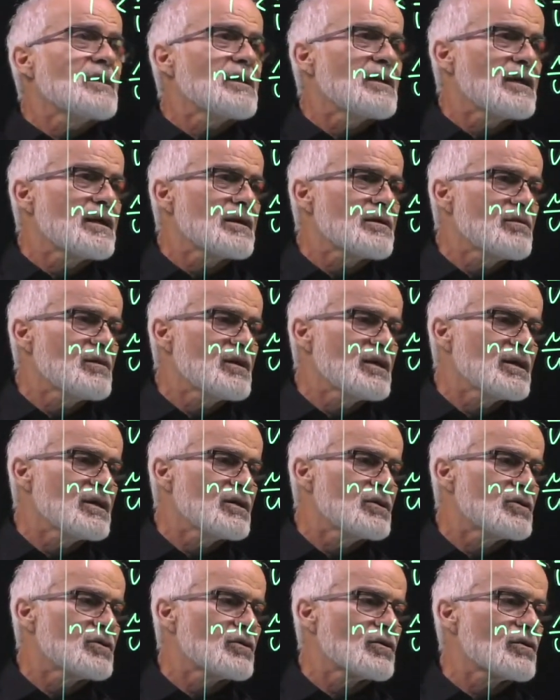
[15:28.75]
Let me
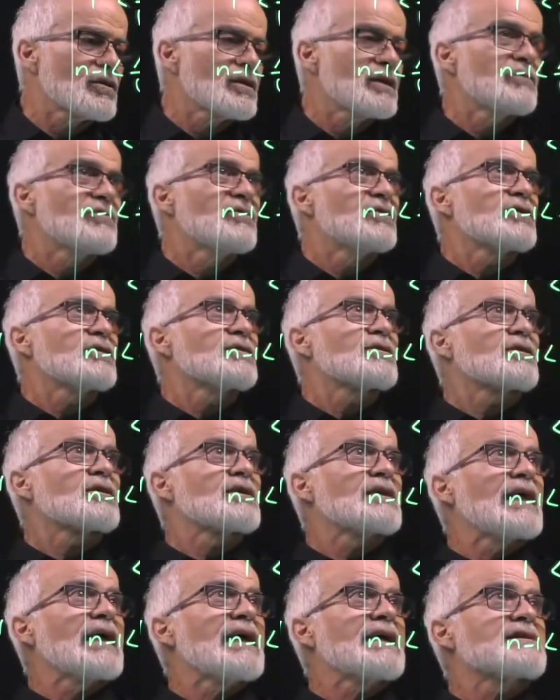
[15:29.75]
draw the vertical
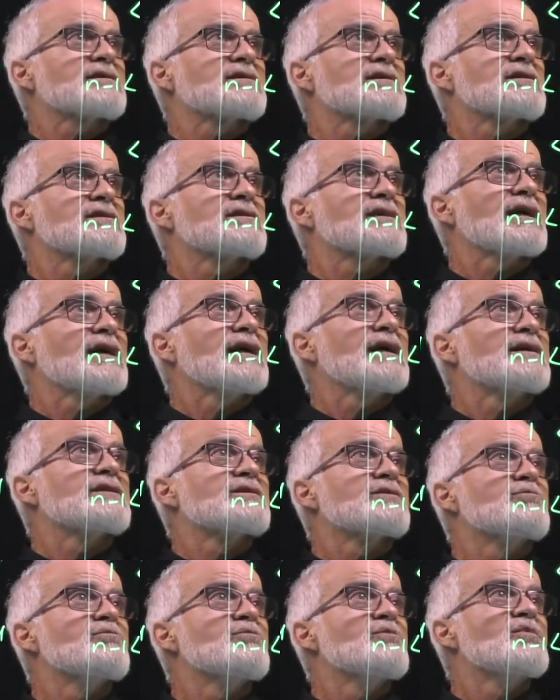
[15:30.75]
axis as
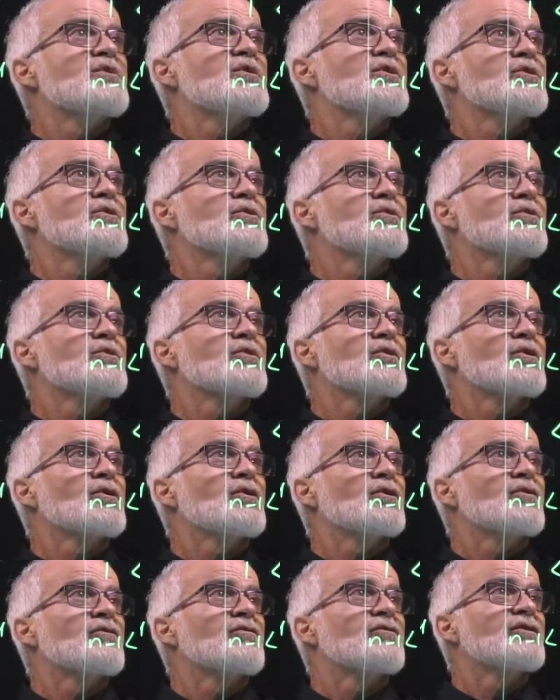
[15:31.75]
mu
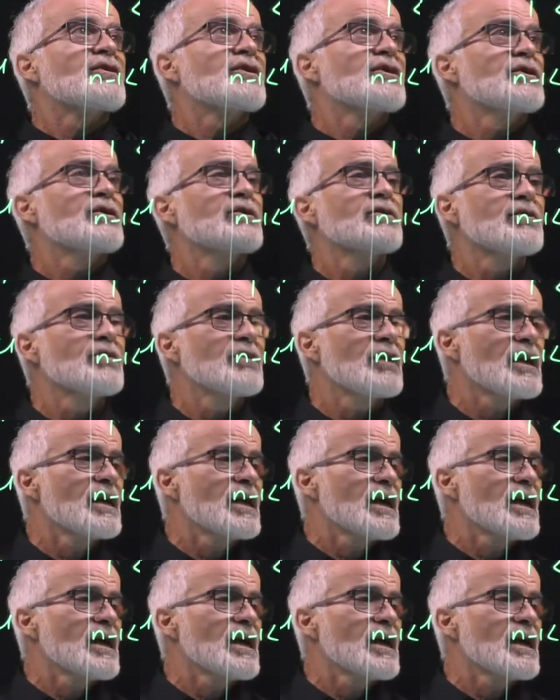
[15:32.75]
over u.